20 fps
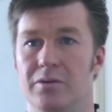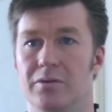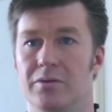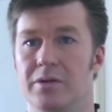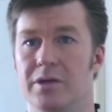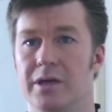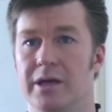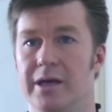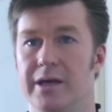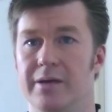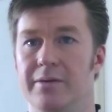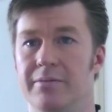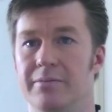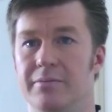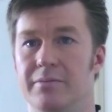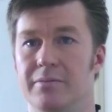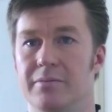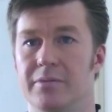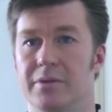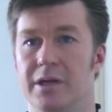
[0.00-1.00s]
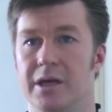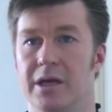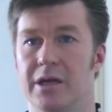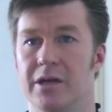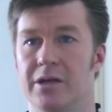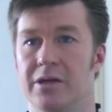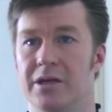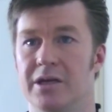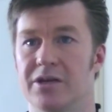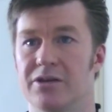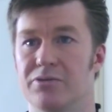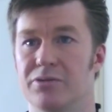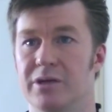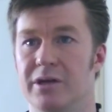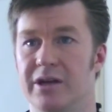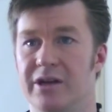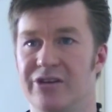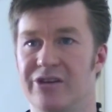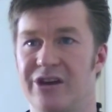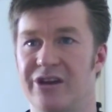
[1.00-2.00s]
Okay, and I guess we're
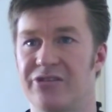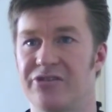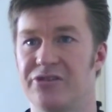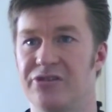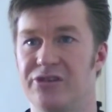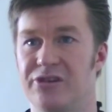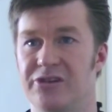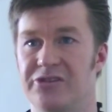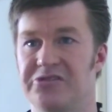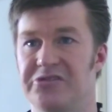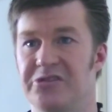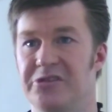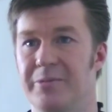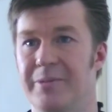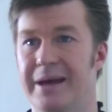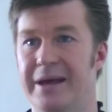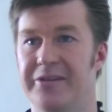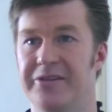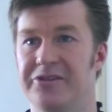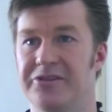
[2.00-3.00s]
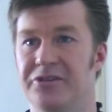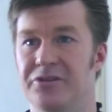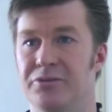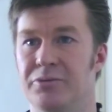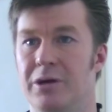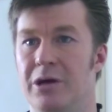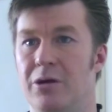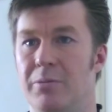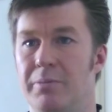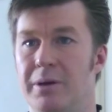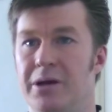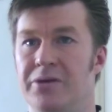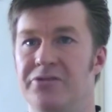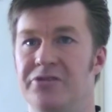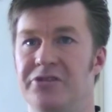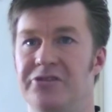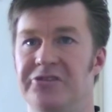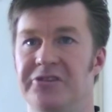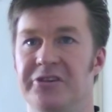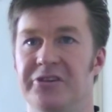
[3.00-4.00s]
going to get suggestions about this as well.
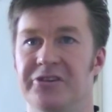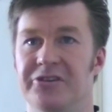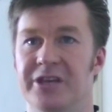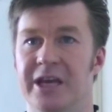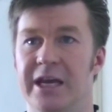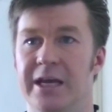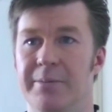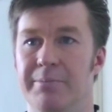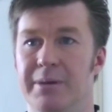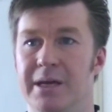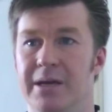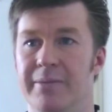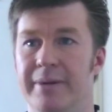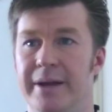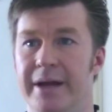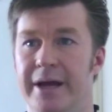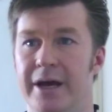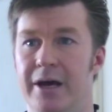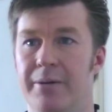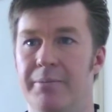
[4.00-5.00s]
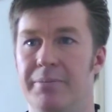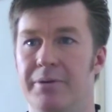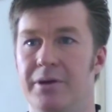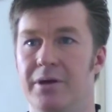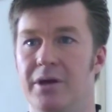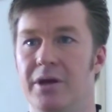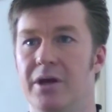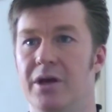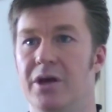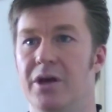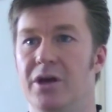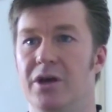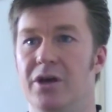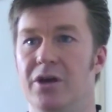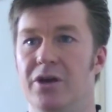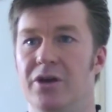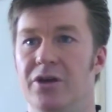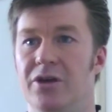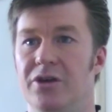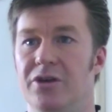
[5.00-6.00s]
Bones is going to say beam it up.
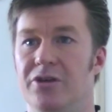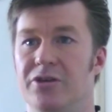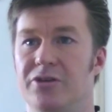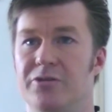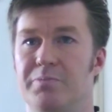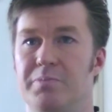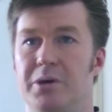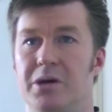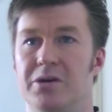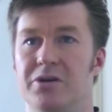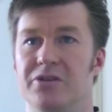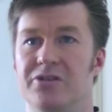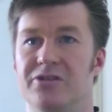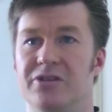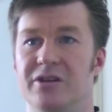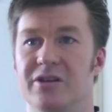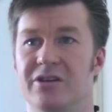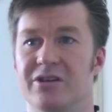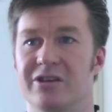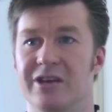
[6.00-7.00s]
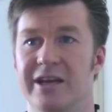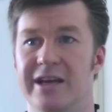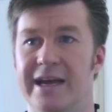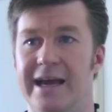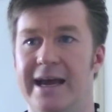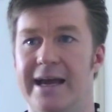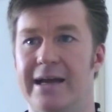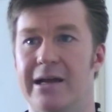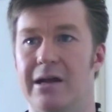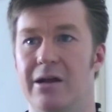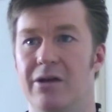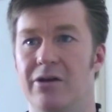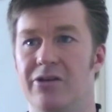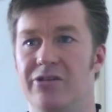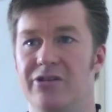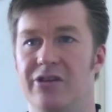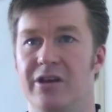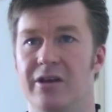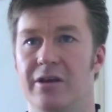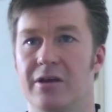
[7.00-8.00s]
Spock is going to say
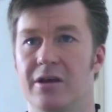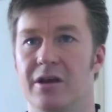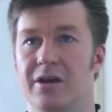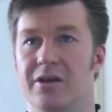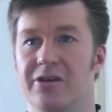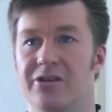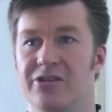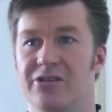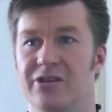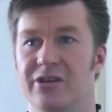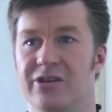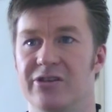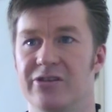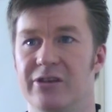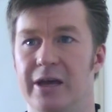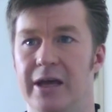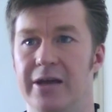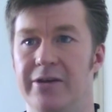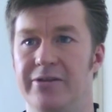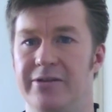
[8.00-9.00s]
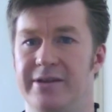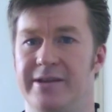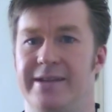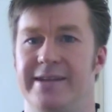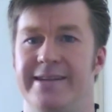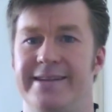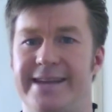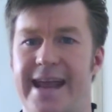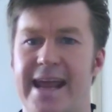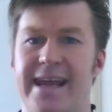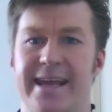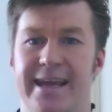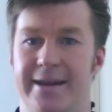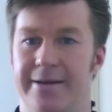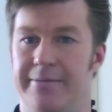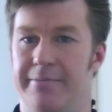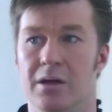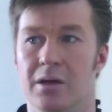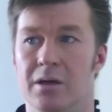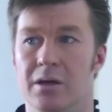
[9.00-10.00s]
analyze it. Kirk is going to say take
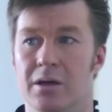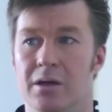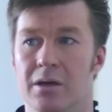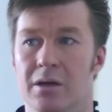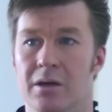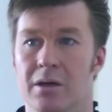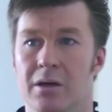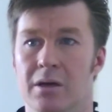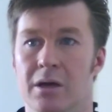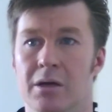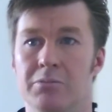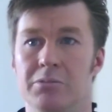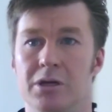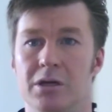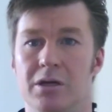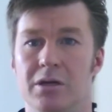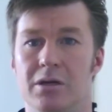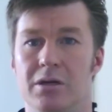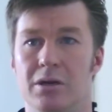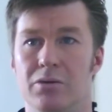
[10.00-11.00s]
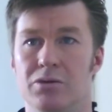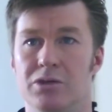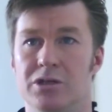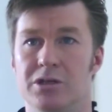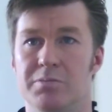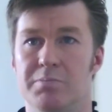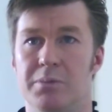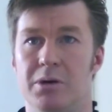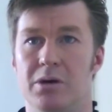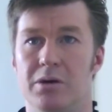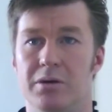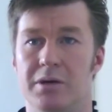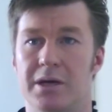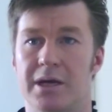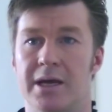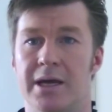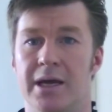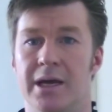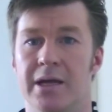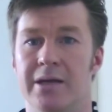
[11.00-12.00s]
it. I'm going to go with
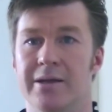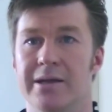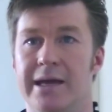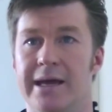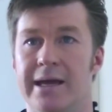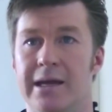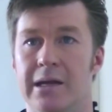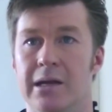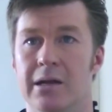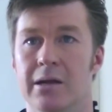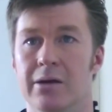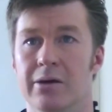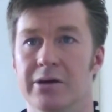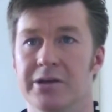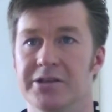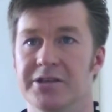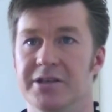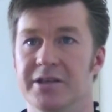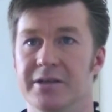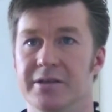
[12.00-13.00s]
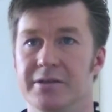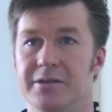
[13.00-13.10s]
Spock and analyze it.